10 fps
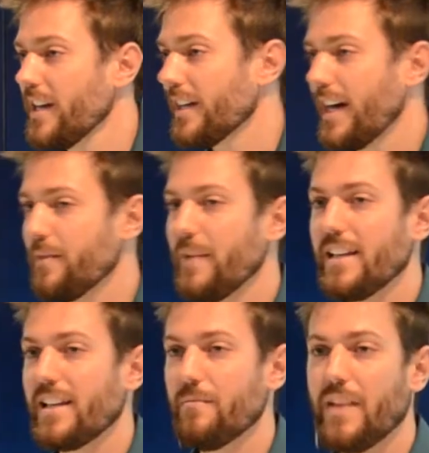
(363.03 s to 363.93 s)
to kind of
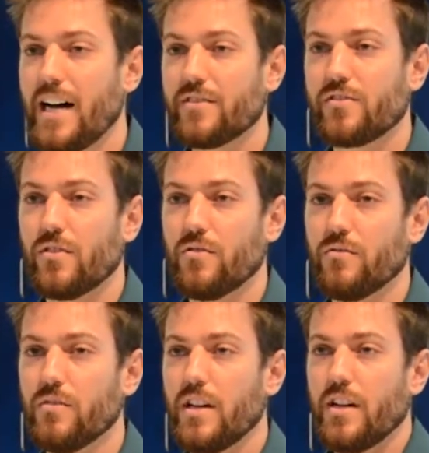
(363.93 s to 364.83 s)
make them not
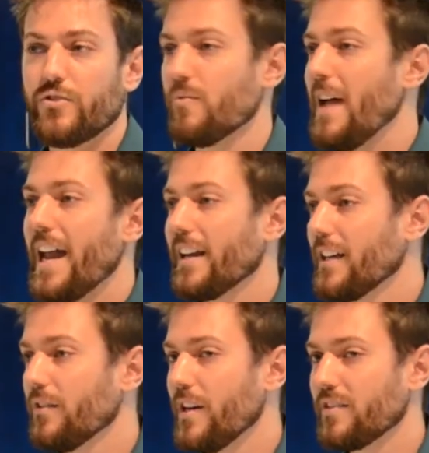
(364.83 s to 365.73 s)
so dramatic
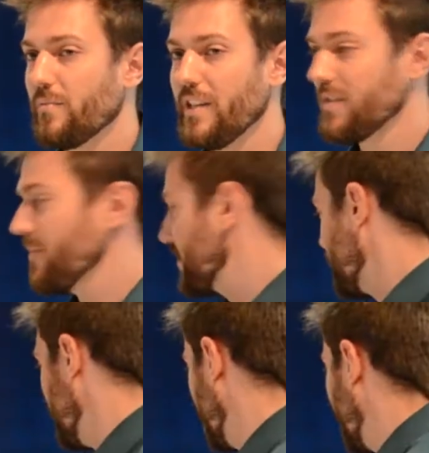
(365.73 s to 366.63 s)
in a recipe,
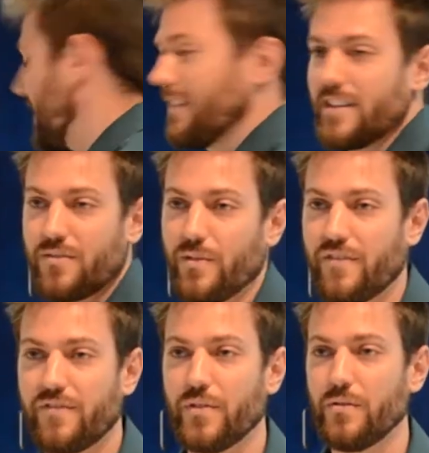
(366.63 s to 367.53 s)
especially one like this
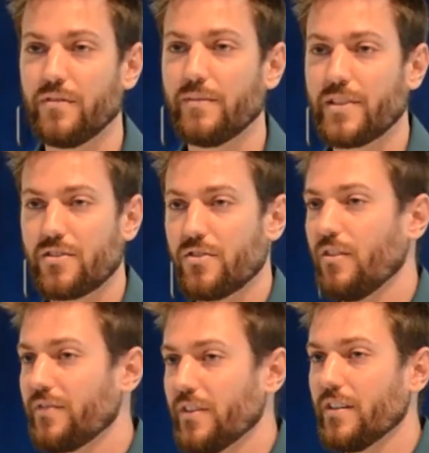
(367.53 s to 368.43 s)
with fruit and much
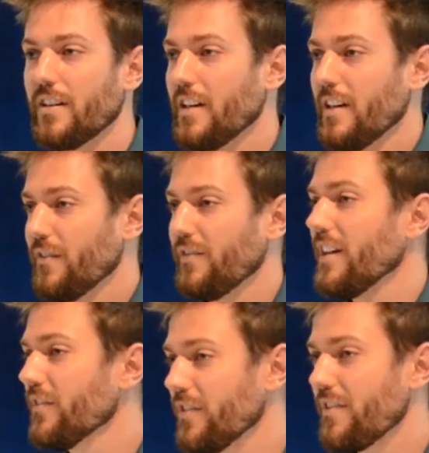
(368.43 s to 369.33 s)
softer
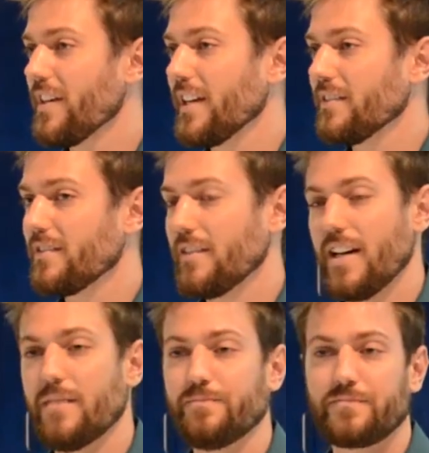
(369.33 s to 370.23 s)
flavored things.
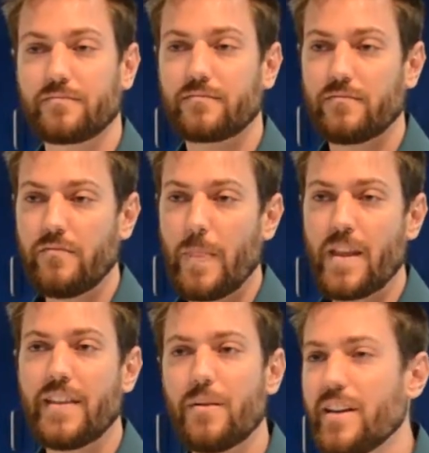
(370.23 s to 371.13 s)

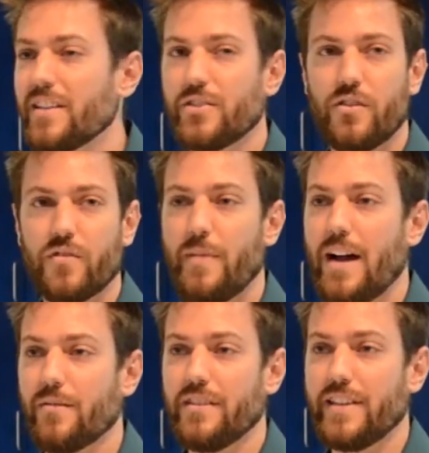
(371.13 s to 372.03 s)
That way it doesn't
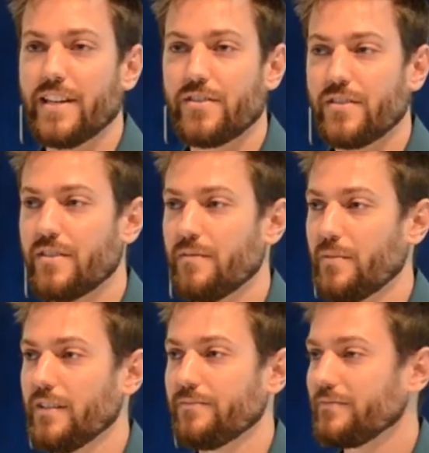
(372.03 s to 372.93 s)
overpower the dish.
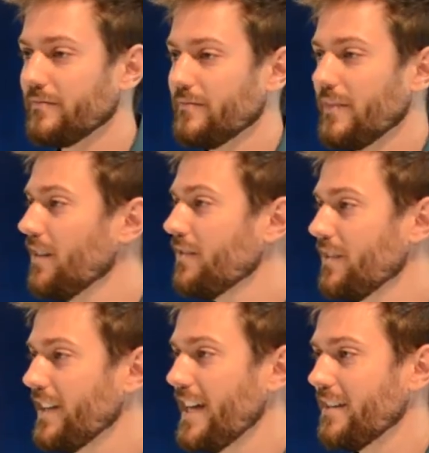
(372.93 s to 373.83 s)
But other
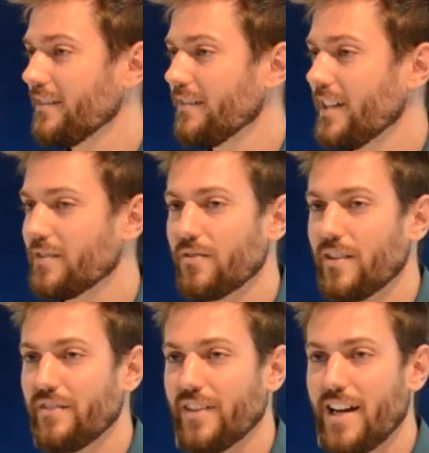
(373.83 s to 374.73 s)
than that, that's all
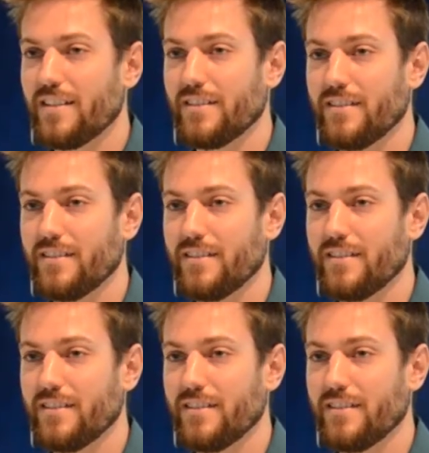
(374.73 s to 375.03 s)
I've got.